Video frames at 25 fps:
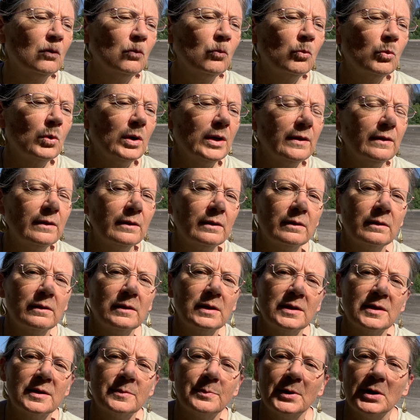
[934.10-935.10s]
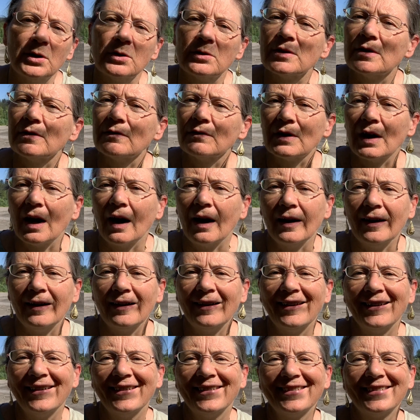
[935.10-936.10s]
with the spirits of
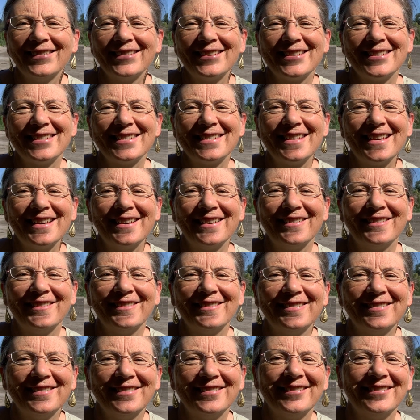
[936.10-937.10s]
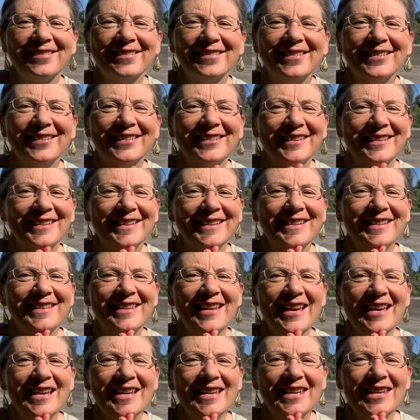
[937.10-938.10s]
Gaia. So,
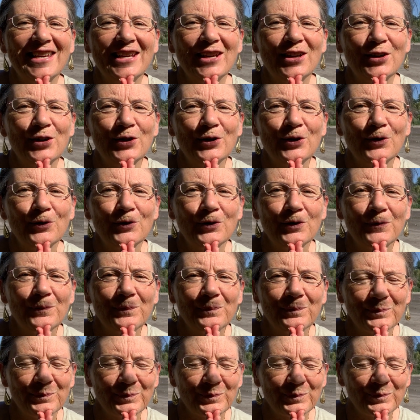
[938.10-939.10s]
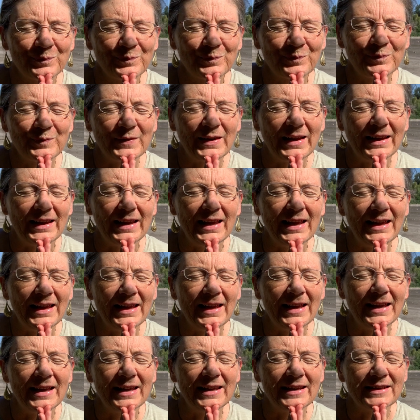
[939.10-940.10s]
thank you
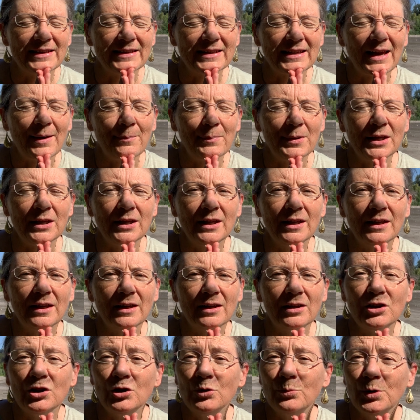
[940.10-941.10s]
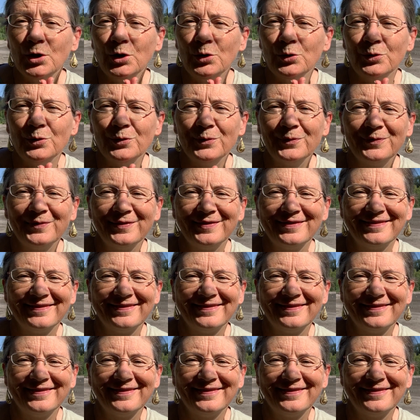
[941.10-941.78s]
and happy new moon.